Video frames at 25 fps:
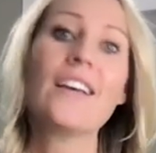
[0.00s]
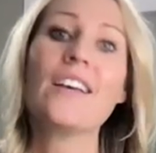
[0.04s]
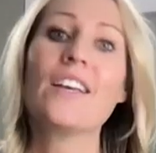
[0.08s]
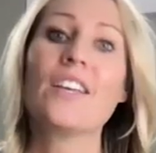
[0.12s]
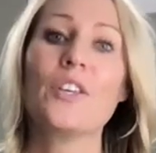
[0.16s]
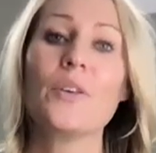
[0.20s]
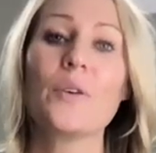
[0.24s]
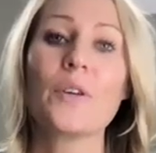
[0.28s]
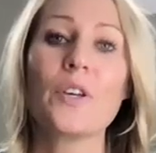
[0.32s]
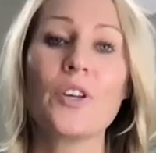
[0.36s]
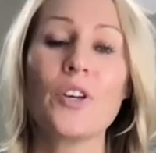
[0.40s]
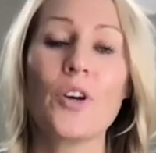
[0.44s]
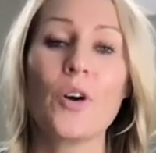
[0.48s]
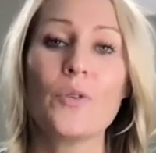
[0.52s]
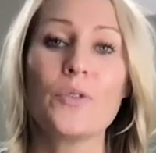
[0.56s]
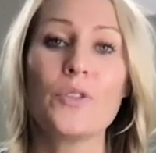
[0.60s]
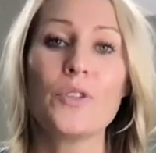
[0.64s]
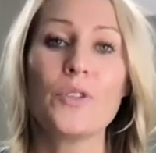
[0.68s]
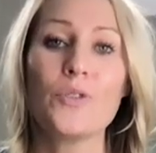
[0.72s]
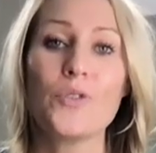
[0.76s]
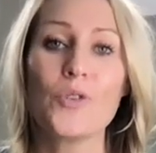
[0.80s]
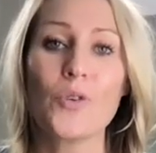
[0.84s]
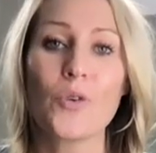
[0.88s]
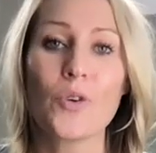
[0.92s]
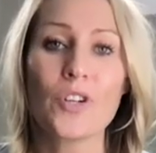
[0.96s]
You can go to
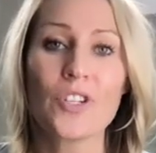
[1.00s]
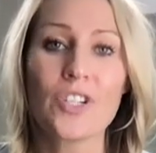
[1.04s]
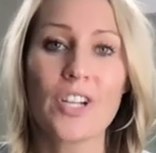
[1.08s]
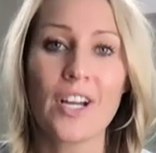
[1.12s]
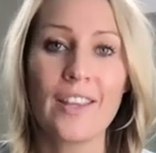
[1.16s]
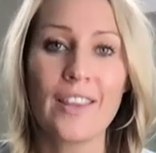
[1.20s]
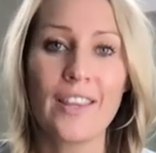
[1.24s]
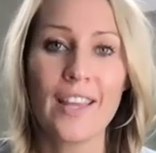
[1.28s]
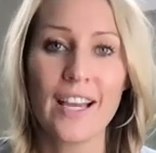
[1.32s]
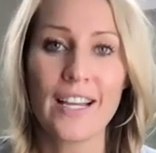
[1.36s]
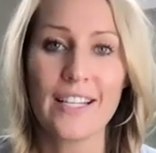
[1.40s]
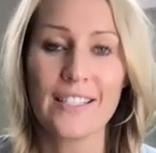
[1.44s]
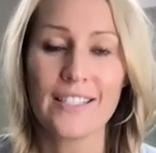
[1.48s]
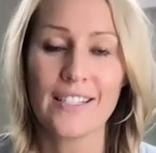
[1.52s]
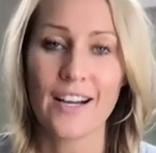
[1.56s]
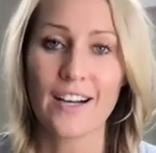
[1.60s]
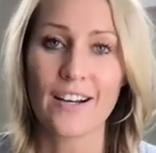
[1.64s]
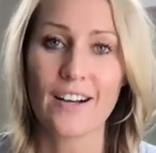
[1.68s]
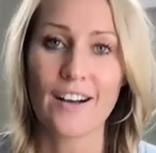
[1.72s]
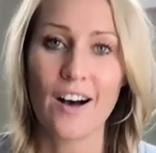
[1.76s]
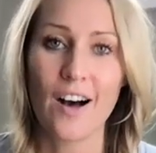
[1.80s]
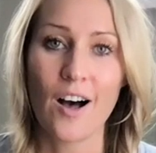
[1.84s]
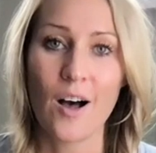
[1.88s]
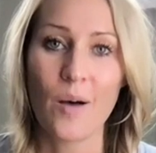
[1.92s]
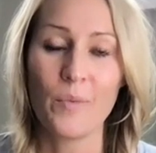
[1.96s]

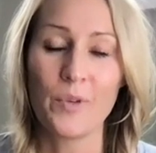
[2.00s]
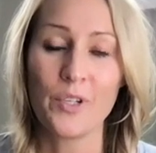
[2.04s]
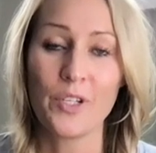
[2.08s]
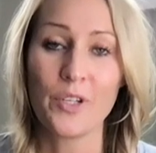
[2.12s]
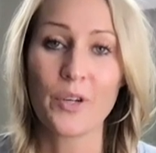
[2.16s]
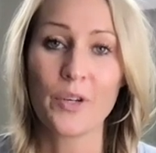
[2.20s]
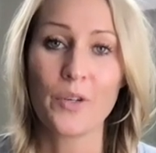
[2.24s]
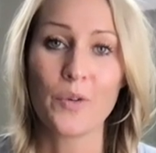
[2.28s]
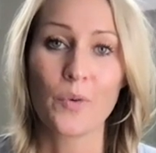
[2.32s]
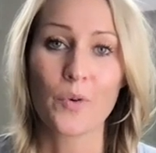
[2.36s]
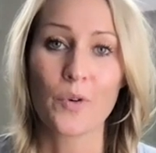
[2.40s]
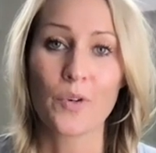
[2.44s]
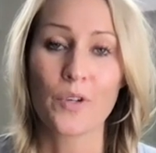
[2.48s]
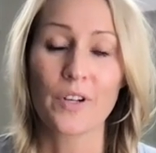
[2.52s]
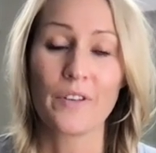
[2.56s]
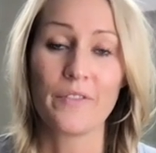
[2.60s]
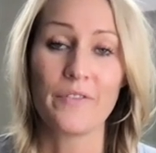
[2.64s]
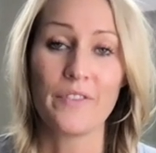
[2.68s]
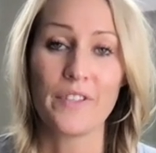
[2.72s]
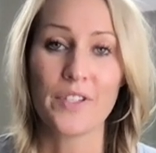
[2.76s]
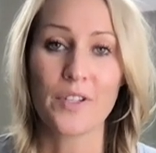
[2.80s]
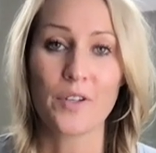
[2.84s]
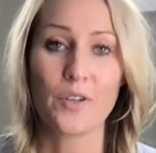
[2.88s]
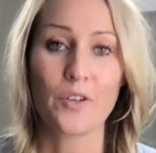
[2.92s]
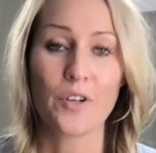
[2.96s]
georgeonline.com and you can order a
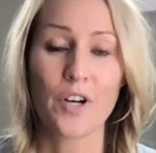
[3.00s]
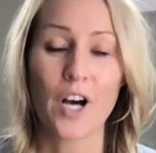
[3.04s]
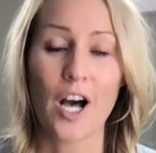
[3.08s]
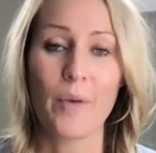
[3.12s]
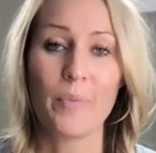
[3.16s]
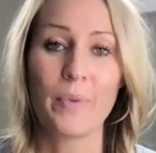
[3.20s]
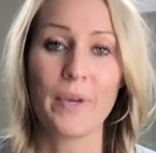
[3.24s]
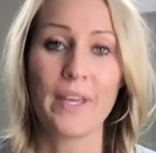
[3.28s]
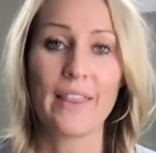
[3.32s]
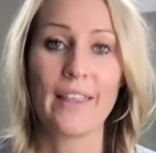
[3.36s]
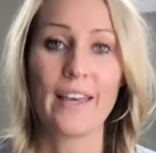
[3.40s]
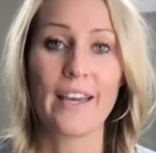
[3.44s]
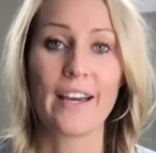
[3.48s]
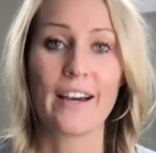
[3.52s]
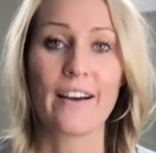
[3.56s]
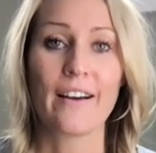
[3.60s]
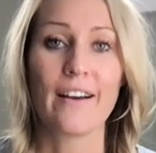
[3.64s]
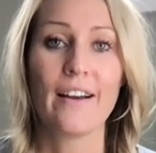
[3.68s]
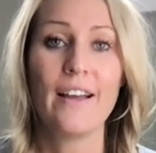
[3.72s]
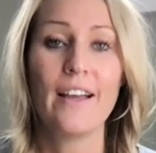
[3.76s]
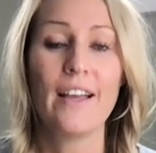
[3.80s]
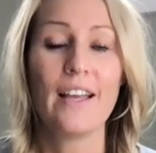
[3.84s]
physical copy there.